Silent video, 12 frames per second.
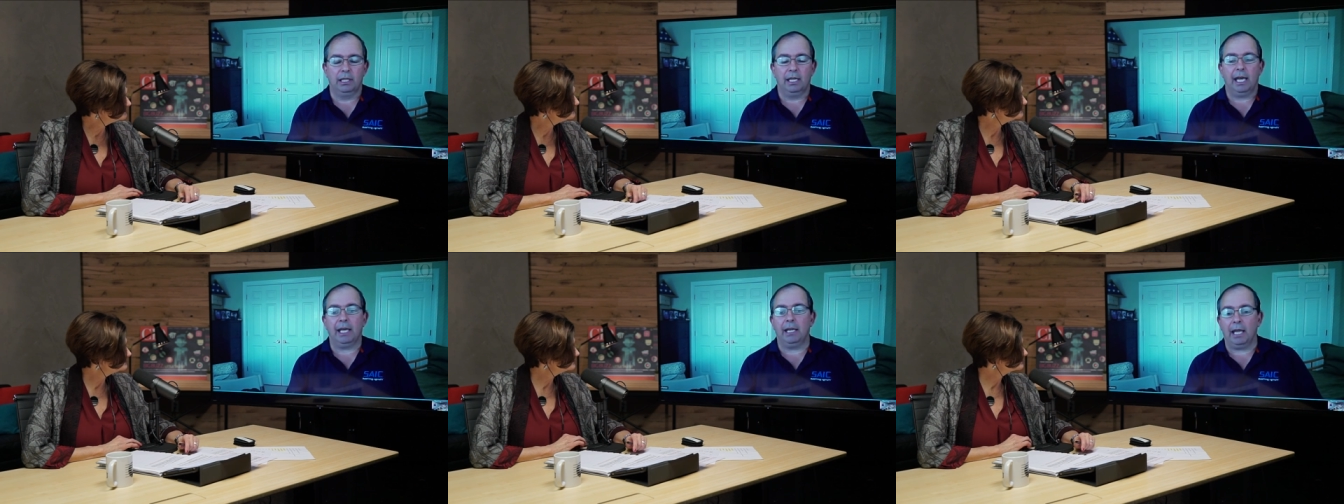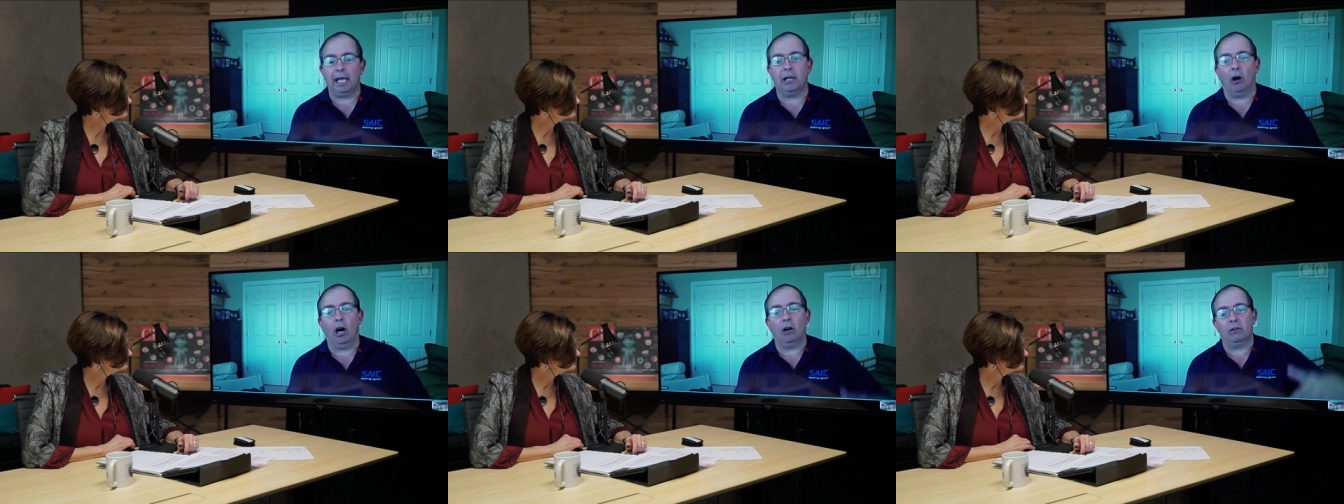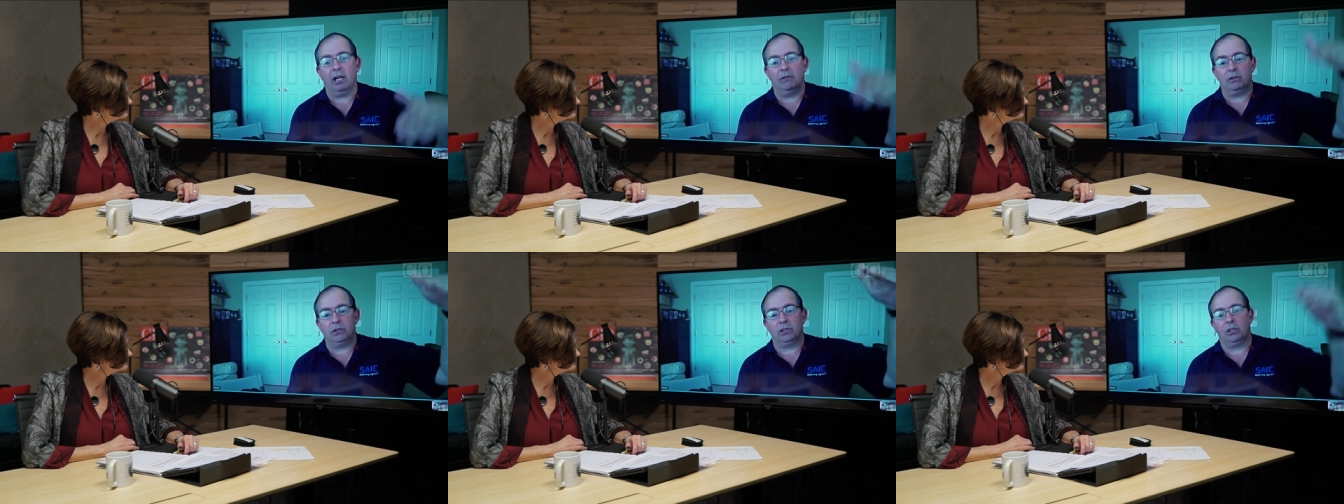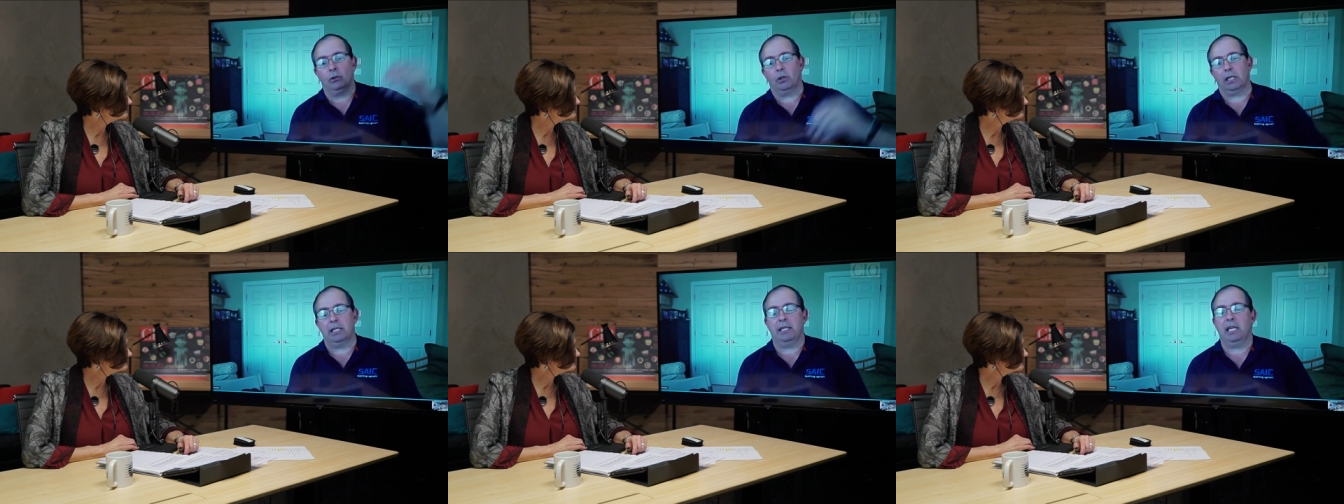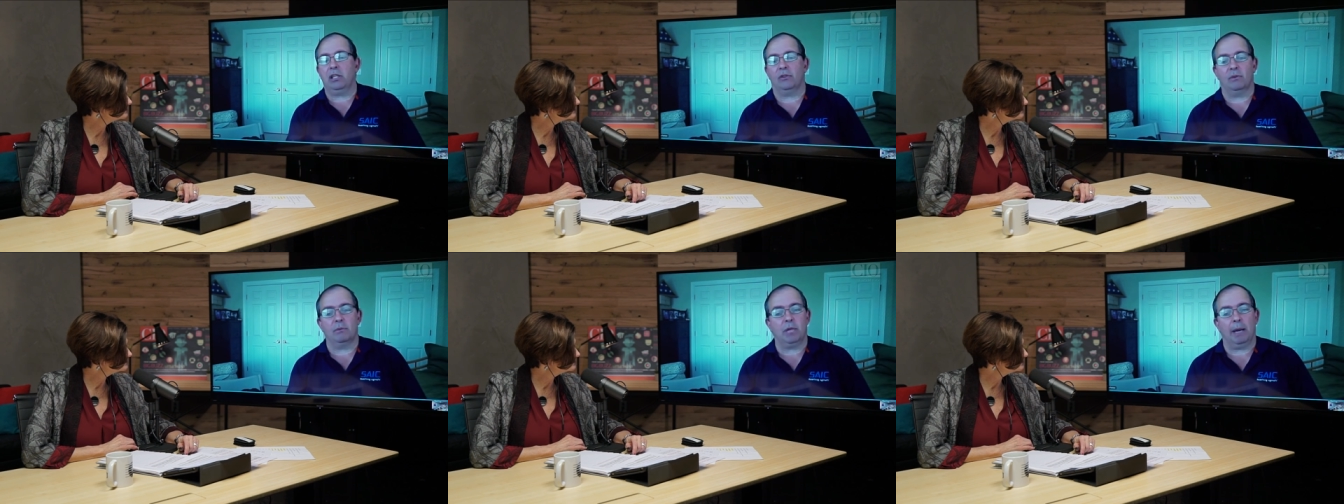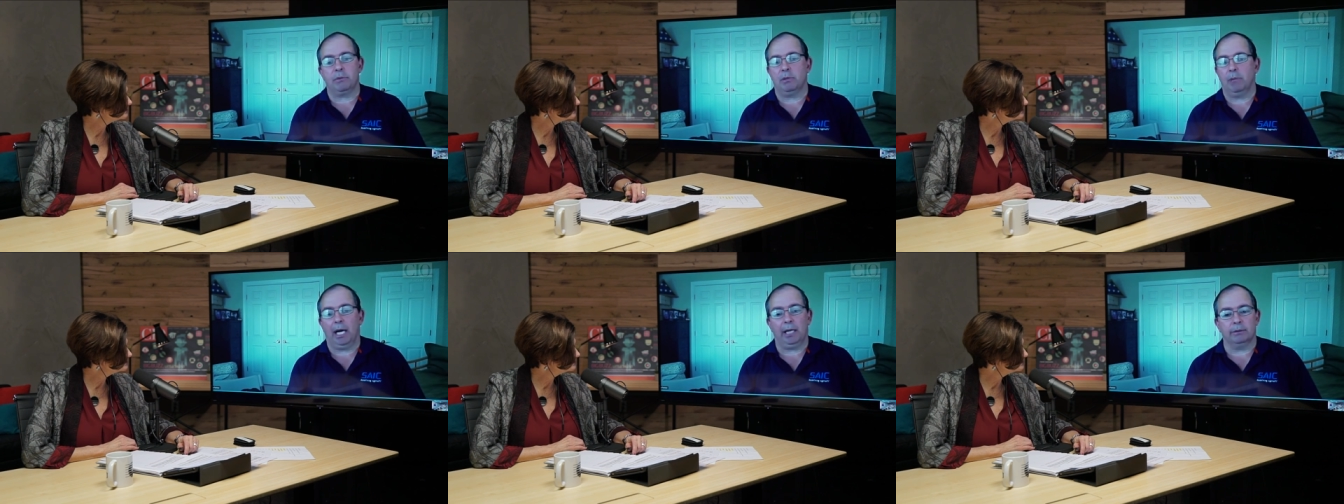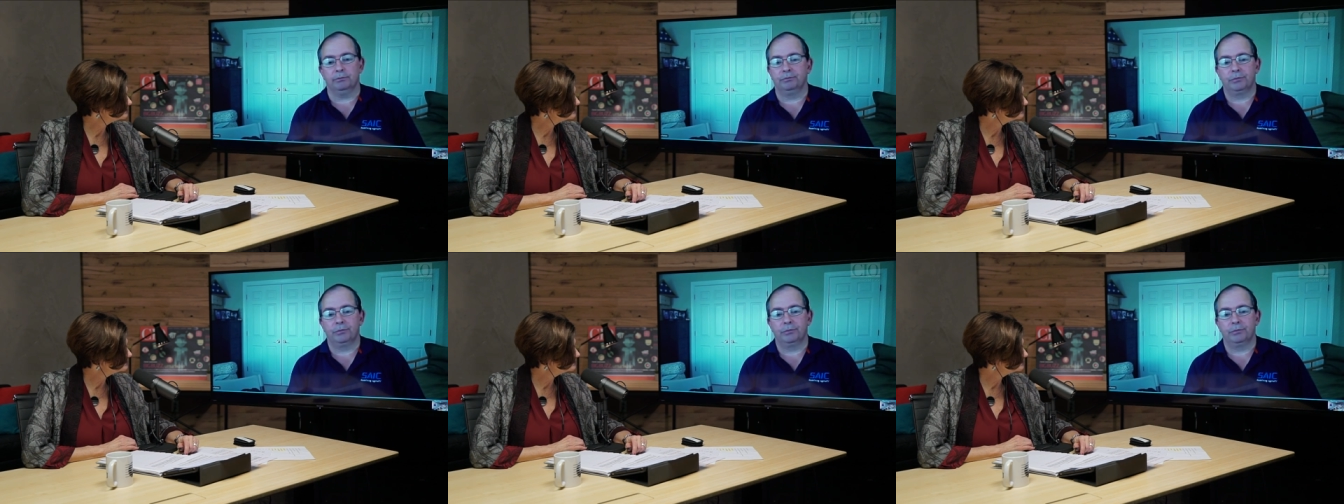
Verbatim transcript: and at all levels of the organization, from top to bottom.